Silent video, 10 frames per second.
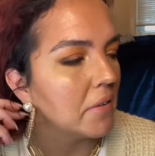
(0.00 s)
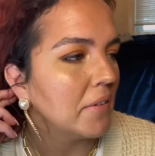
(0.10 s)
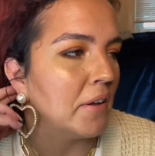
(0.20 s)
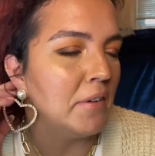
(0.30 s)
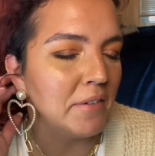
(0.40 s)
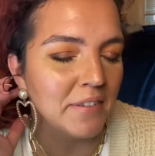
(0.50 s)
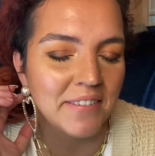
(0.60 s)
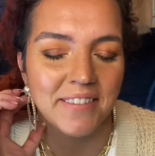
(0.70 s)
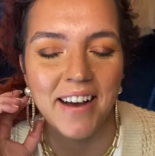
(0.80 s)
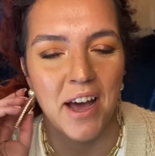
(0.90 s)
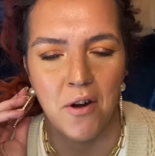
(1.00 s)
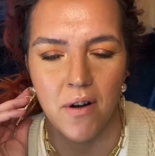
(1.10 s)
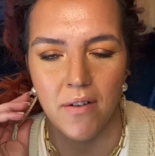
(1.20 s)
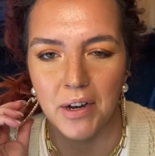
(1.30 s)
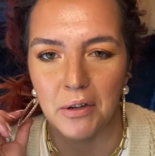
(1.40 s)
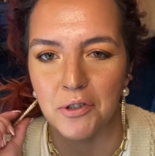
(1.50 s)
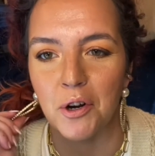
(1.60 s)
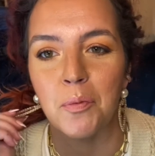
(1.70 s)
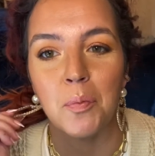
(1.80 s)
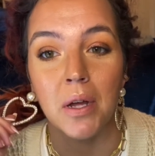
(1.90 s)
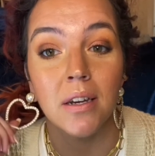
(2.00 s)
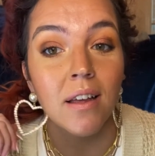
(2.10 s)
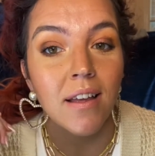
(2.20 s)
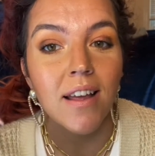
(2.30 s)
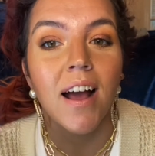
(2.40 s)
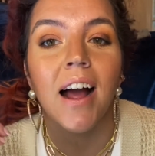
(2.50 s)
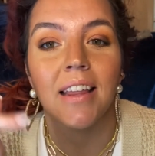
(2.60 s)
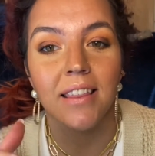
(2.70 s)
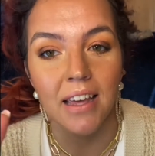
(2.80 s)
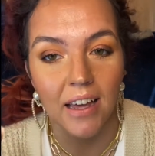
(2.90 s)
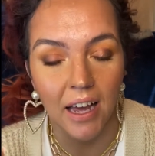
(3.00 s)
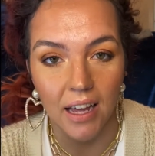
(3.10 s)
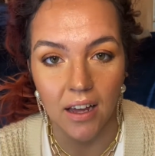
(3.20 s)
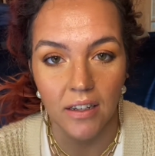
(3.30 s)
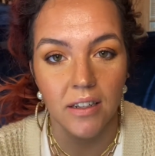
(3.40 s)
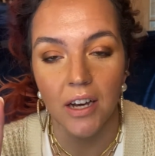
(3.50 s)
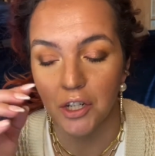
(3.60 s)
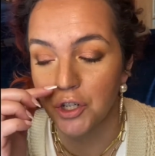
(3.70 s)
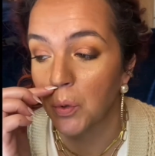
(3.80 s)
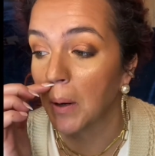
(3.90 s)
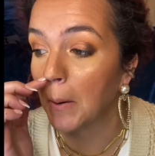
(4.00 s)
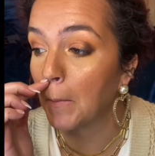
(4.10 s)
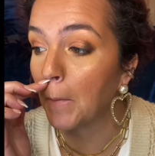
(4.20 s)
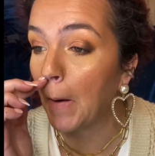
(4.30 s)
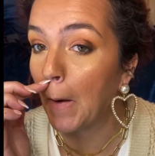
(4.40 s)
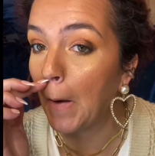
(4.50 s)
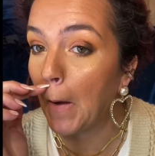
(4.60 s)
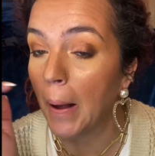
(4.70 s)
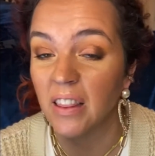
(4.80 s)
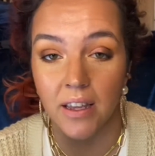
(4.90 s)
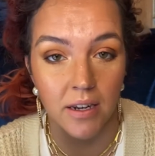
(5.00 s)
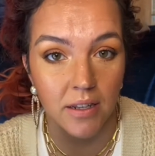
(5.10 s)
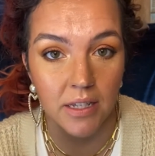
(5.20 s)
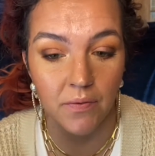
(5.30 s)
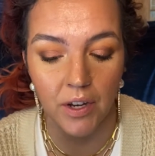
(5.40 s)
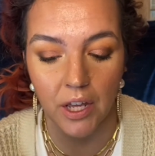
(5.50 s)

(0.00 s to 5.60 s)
I don't have an outro, but I think I got cut short at the end of this video.